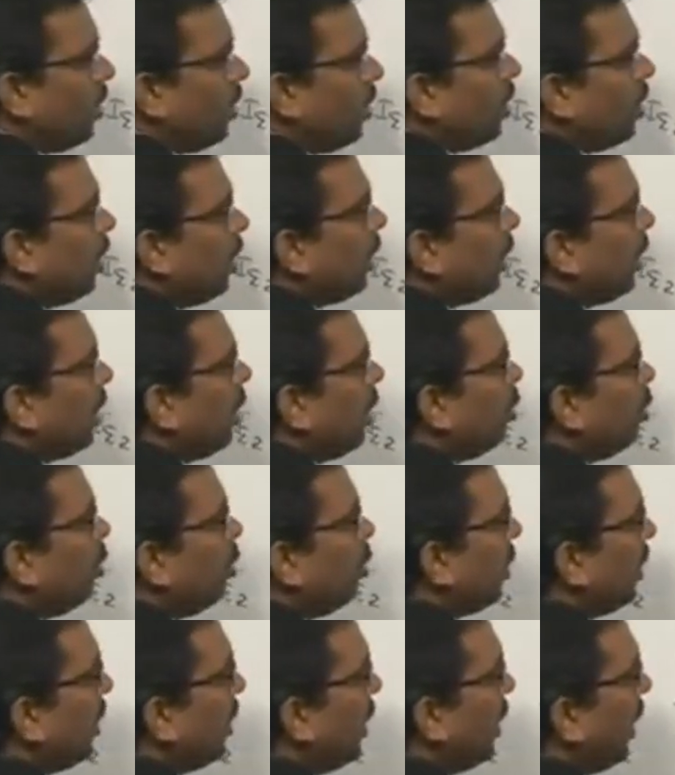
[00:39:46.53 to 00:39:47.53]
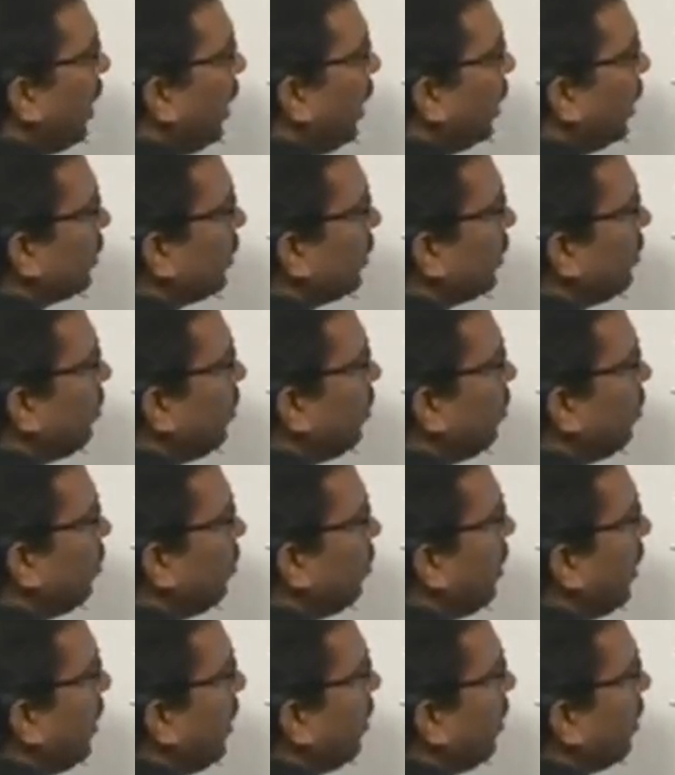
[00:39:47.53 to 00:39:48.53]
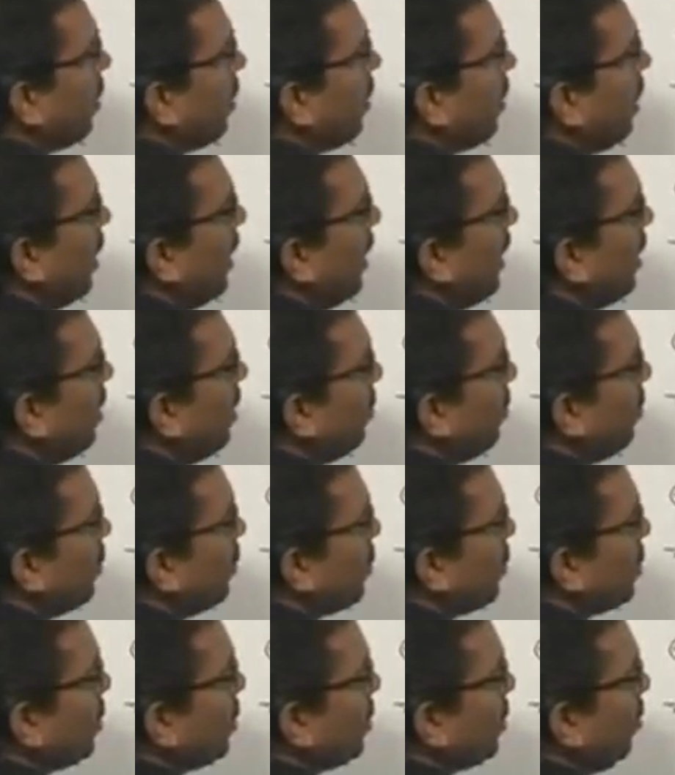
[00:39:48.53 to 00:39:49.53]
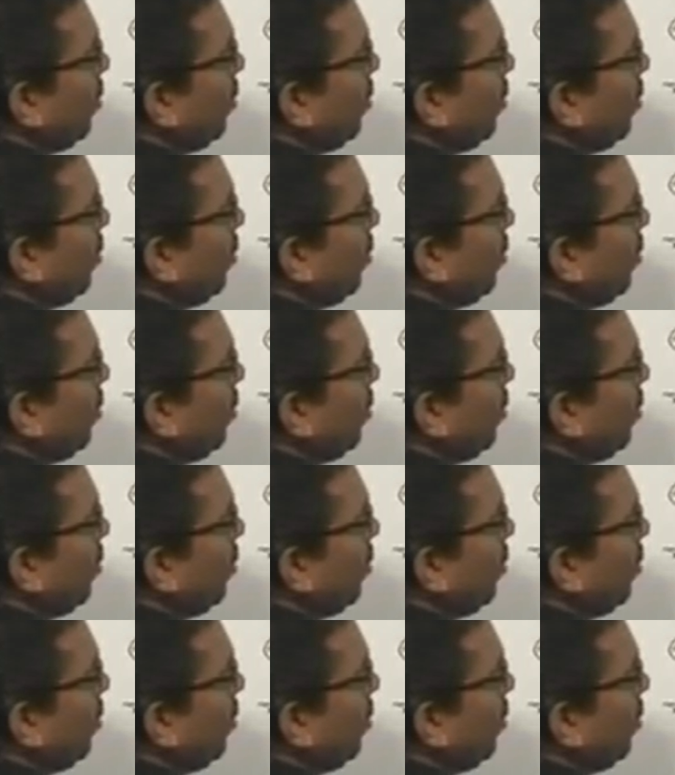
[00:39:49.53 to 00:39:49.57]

Okay, now here RC will be there and